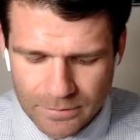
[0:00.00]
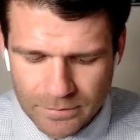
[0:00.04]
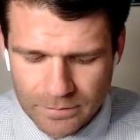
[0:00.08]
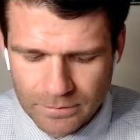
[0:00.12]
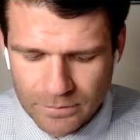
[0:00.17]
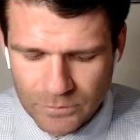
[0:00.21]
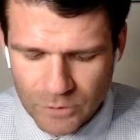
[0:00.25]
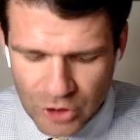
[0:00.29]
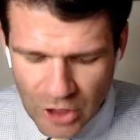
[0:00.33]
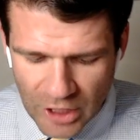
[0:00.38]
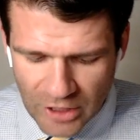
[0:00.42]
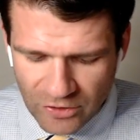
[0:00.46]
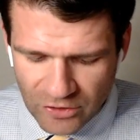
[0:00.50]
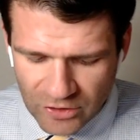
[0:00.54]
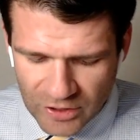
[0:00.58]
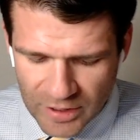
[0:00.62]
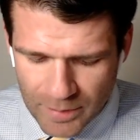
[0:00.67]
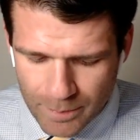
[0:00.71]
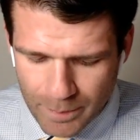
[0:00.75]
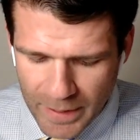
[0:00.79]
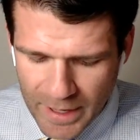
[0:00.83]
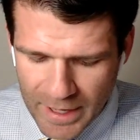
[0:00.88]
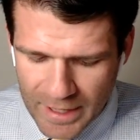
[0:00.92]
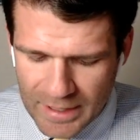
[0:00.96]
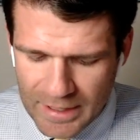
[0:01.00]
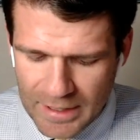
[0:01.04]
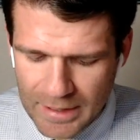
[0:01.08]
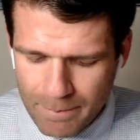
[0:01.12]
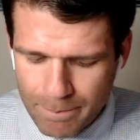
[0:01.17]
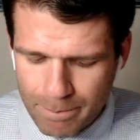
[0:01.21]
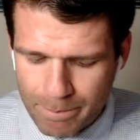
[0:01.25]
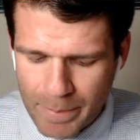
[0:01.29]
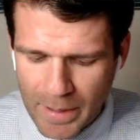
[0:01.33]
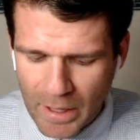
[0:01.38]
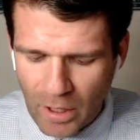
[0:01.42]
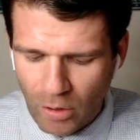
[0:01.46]
J.C. Penney,
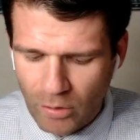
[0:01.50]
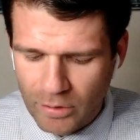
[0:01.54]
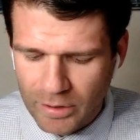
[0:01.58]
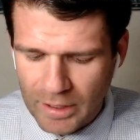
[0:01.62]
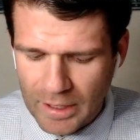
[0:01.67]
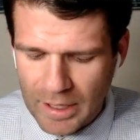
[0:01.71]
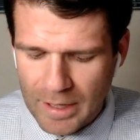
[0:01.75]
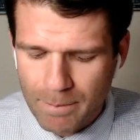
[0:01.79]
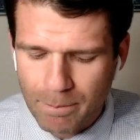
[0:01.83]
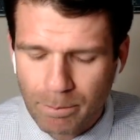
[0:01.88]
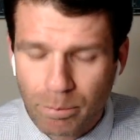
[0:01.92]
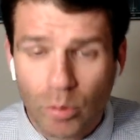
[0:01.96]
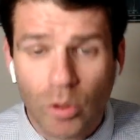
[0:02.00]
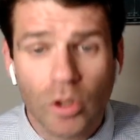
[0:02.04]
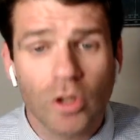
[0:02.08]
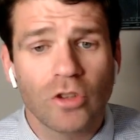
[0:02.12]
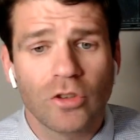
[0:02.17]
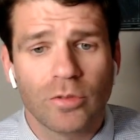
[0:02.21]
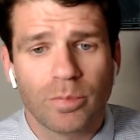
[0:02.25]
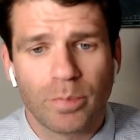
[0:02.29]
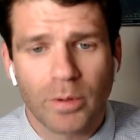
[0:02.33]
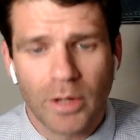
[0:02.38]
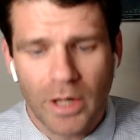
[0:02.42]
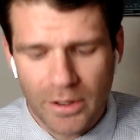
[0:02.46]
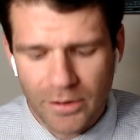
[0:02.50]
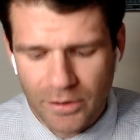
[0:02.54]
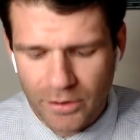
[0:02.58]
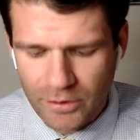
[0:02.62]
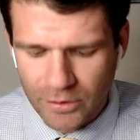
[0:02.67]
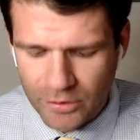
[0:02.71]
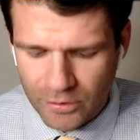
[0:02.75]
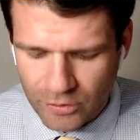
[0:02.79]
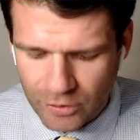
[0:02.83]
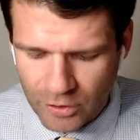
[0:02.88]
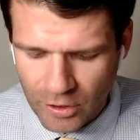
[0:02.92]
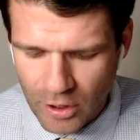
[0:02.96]
Belk, and Brooks
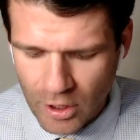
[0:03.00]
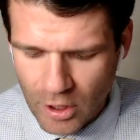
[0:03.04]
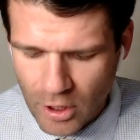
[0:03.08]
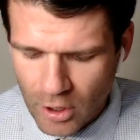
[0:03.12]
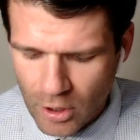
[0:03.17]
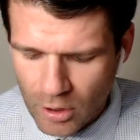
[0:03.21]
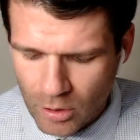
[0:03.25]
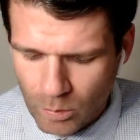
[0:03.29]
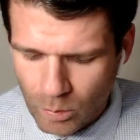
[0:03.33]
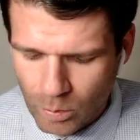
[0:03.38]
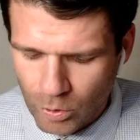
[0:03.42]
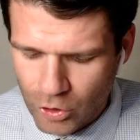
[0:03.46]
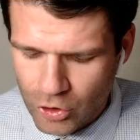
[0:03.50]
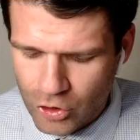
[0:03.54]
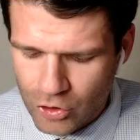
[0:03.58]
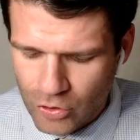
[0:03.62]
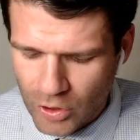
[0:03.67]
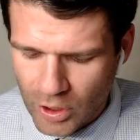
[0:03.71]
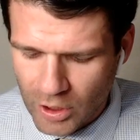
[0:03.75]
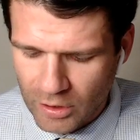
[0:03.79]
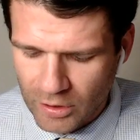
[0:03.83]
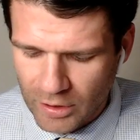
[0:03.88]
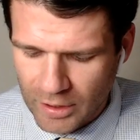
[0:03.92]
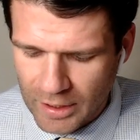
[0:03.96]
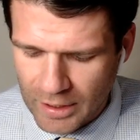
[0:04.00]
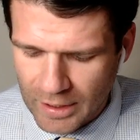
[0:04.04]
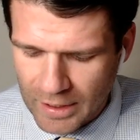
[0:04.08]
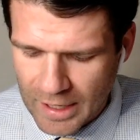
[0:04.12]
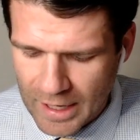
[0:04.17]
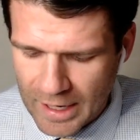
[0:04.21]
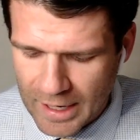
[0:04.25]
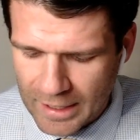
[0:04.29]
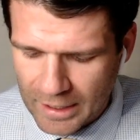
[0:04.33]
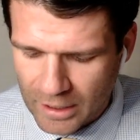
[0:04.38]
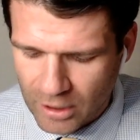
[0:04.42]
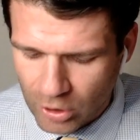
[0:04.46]
Brothers were struggling
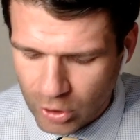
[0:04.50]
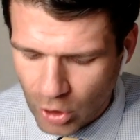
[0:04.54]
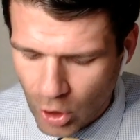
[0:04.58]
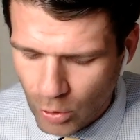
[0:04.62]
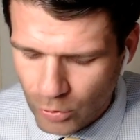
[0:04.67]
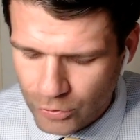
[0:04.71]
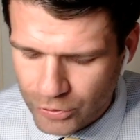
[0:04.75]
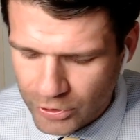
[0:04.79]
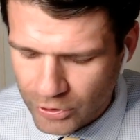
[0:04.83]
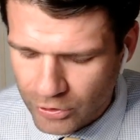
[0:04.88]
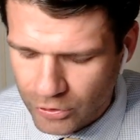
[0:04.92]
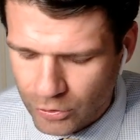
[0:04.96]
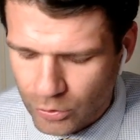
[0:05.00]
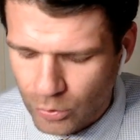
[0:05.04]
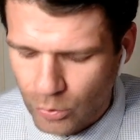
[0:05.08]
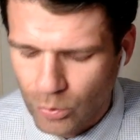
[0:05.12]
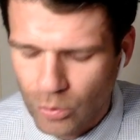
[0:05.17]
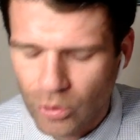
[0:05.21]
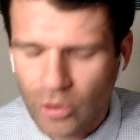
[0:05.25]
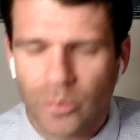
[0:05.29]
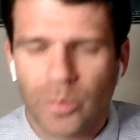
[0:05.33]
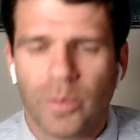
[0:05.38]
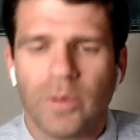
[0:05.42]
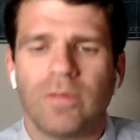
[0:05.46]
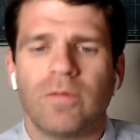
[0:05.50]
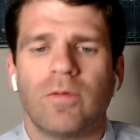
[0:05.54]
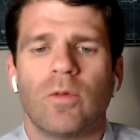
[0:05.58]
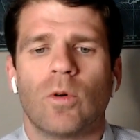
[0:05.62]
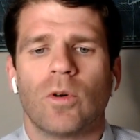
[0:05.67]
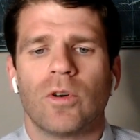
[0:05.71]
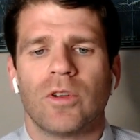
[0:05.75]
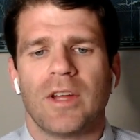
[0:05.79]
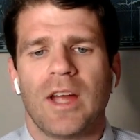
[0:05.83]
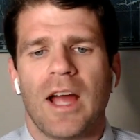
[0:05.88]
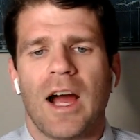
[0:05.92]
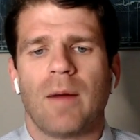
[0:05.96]
and closing stores
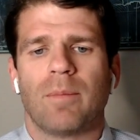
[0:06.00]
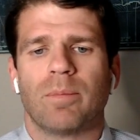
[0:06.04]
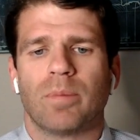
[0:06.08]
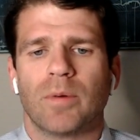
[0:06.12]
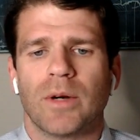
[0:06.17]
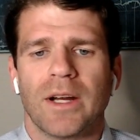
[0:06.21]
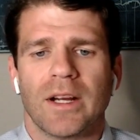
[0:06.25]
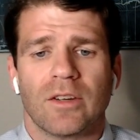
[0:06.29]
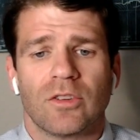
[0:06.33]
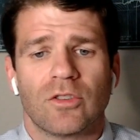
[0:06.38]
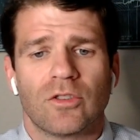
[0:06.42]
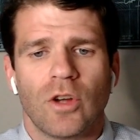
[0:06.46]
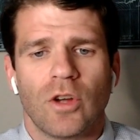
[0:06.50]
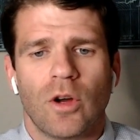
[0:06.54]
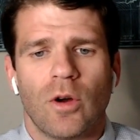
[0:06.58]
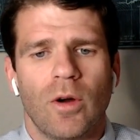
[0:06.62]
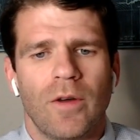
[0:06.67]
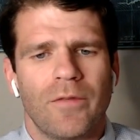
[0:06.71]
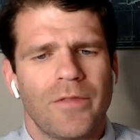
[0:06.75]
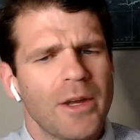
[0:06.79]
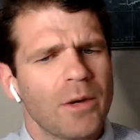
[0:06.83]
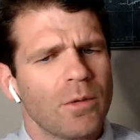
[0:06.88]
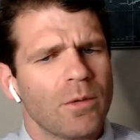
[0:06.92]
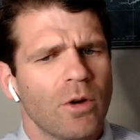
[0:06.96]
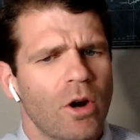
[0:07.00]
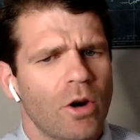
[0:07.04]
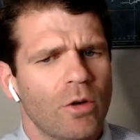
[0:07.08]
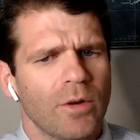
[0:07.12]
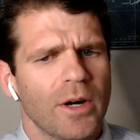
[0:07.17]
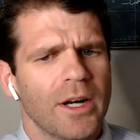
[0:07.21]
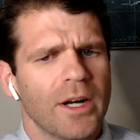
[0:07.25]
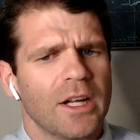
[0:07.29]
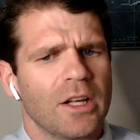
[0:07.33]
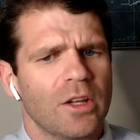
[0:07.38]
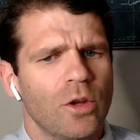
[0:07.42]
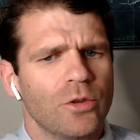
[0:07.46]
before the outbreak. So if they were
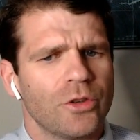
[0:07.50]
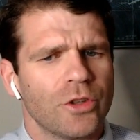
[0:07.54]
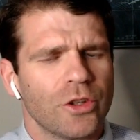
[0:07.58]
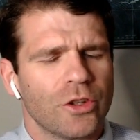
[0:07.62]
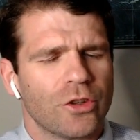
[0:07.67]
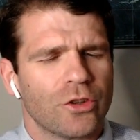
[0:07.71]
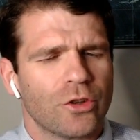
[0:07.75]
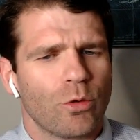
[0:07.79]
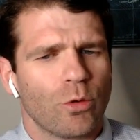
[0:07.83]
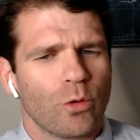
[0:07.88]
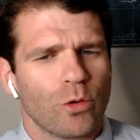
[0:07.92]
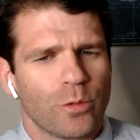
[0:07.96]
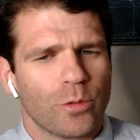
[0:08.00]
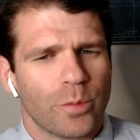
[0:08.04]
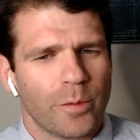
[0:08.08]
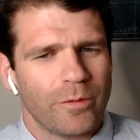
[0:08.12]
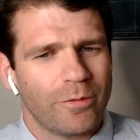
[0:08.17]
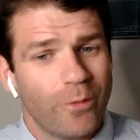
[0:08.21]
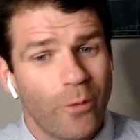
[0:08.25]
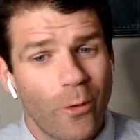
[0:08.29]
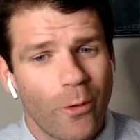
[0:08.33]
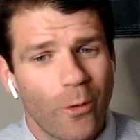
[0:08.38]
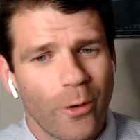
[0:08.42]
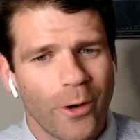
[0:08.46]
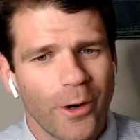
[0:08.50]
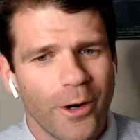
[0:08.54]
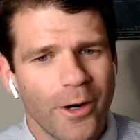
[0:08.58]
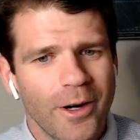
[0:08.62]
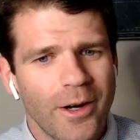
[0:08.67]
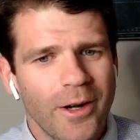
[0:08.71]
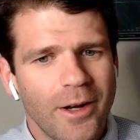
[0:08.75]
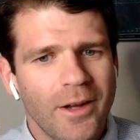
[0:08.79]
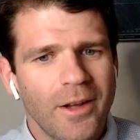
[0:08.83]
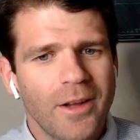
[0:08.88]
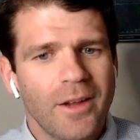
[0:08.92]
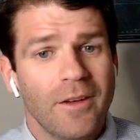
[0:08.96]
already closing stores before,
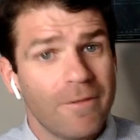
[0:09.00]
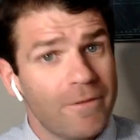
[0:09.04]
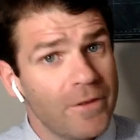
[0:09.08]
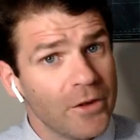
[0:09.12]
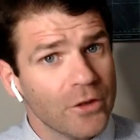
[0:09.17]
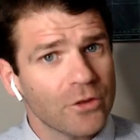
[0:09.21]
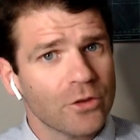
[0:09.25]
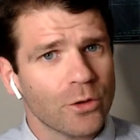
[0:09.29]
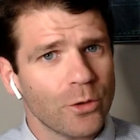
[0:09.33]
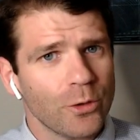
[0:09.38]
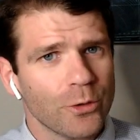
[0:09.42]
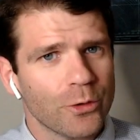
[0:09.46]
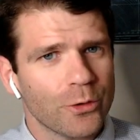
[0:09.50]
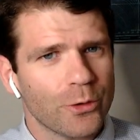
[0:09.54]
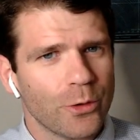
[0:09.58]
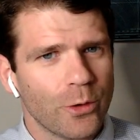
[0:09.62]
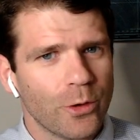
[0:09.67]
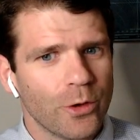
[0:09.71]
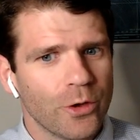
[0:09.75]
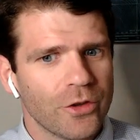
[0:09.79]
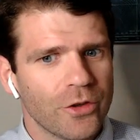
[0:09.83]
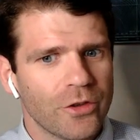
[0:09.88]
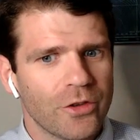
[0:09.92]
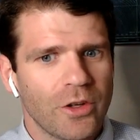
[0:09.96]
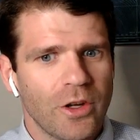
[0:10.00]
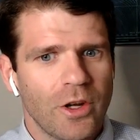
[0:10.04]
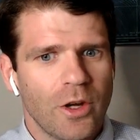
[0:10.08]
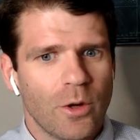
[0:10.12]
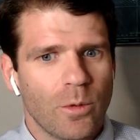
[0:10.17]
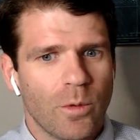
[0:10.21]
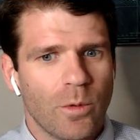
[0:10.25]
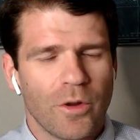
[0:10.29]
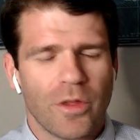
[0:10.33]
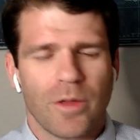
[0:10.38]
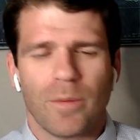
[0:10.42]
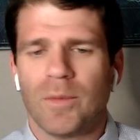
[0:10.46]
physical stores
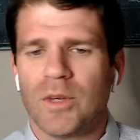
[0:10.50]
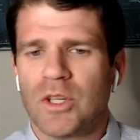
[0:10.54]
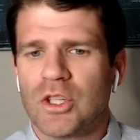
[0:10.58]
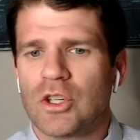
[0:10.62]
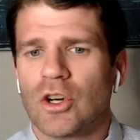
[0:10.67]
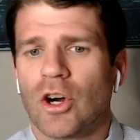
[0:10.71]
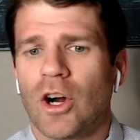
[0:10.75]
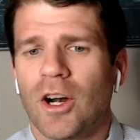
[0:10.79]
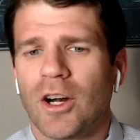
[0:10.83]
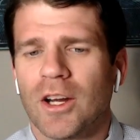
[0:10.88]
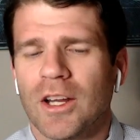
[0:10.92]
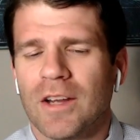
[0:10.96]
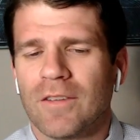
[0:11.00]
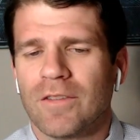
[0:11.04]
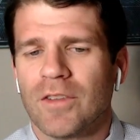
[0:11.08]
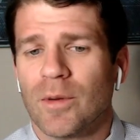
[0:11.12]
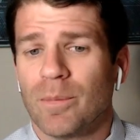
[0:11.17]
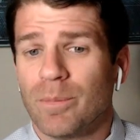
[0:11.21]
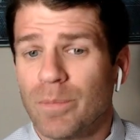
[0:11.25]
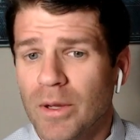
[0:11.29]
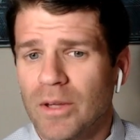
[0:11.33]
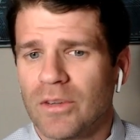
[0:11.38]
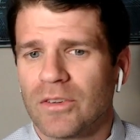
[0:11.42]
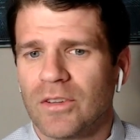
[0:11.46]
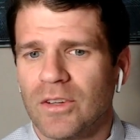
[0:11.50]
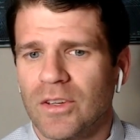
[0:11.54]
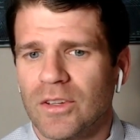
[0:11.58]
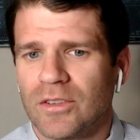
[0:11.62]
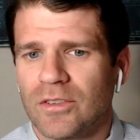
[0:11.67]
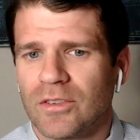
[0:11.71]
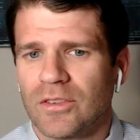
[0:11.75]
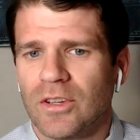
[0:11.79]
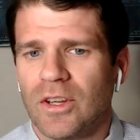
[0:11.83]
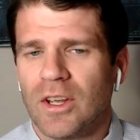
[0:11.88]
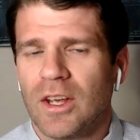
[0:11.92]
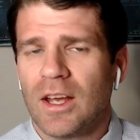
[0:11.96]
where the majority of their
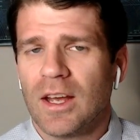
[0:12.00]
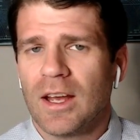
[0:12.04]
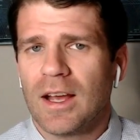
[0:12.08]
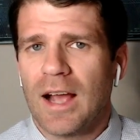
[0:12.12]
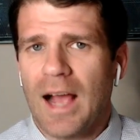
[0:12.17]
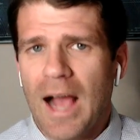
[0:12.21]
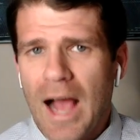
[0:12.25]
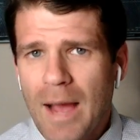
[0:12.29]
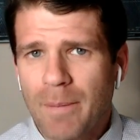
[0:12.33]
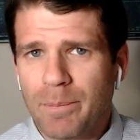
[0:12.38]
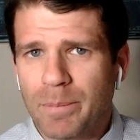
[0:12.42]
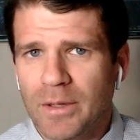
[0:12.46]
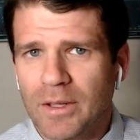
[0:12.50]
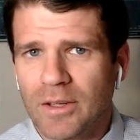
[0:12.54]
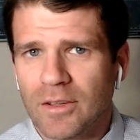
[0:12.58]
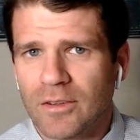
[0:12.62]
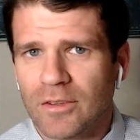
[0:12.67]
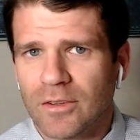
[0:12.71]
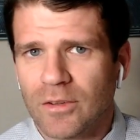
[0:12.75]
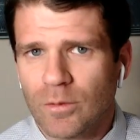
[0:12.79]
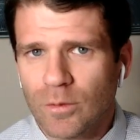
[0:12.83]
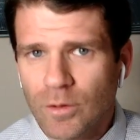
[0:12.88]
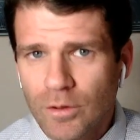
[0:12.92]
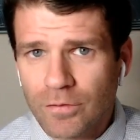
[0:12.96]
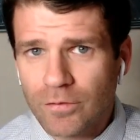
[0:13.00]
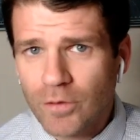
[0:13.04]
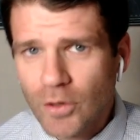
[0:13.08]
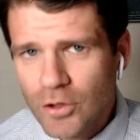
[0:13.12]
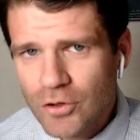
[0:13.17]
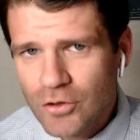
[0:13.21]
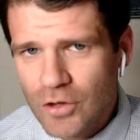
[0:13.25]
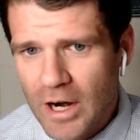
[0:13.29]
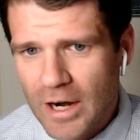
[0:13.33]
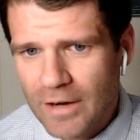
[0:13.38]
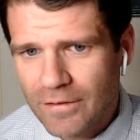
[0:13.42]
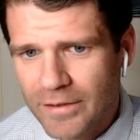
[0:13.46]
business happens with foot
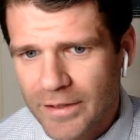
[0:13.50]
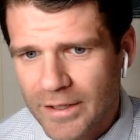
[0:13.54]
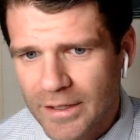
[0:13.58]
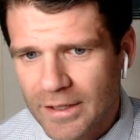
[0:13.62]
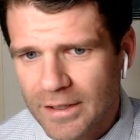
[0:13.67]
traffic,